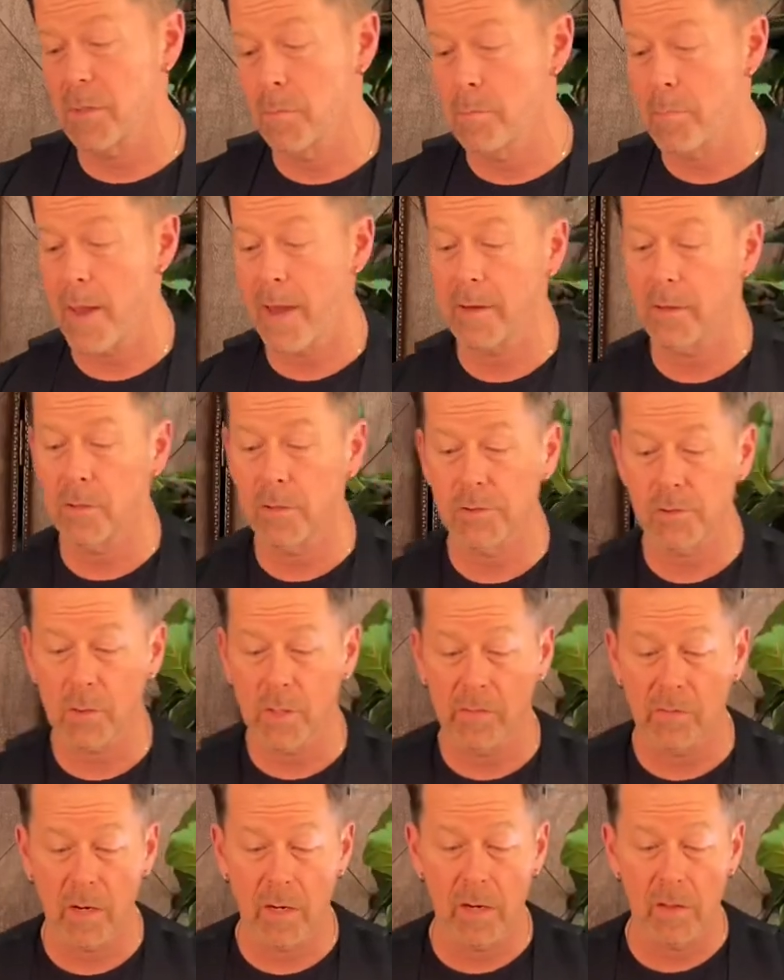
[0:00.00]
petals or
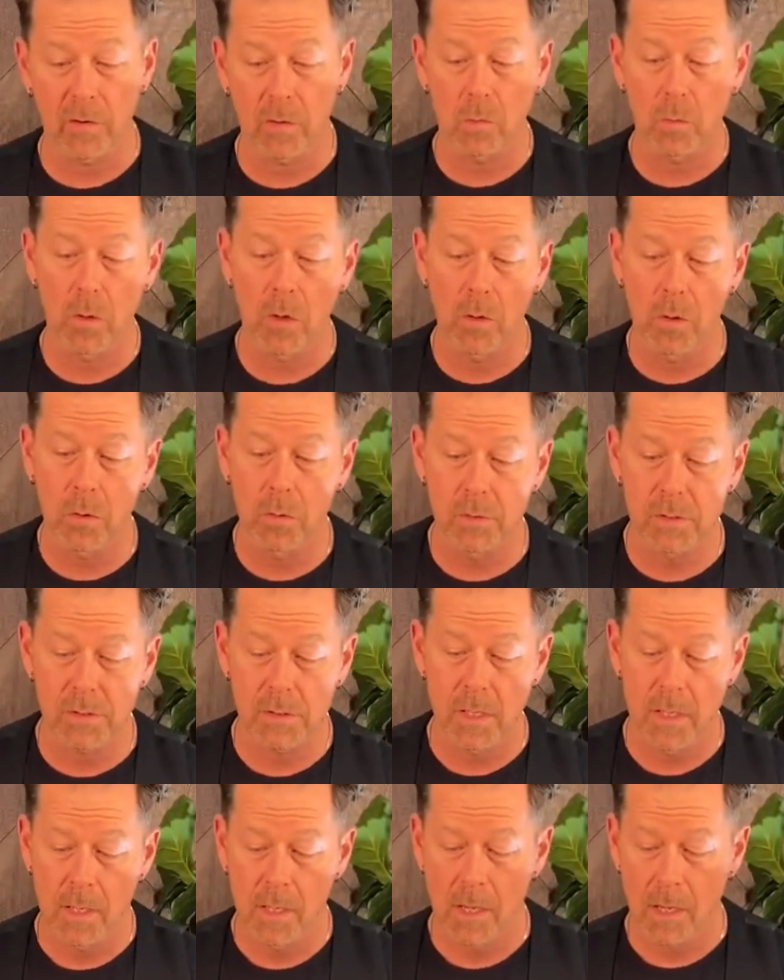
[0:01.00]
even another rose
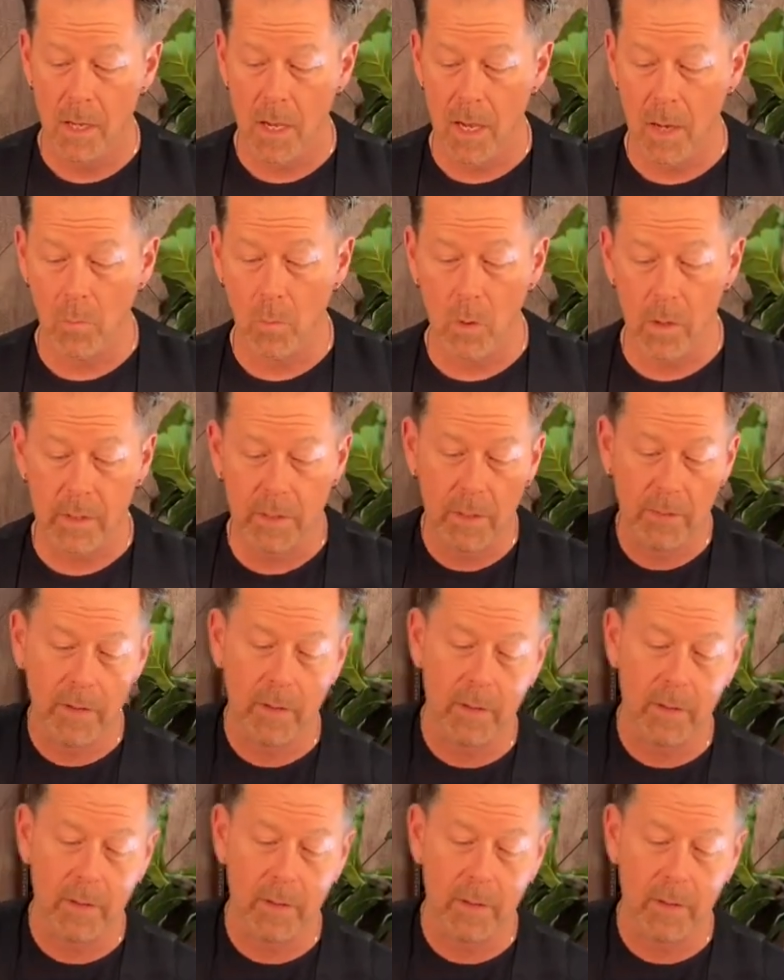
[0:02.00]
worked on there?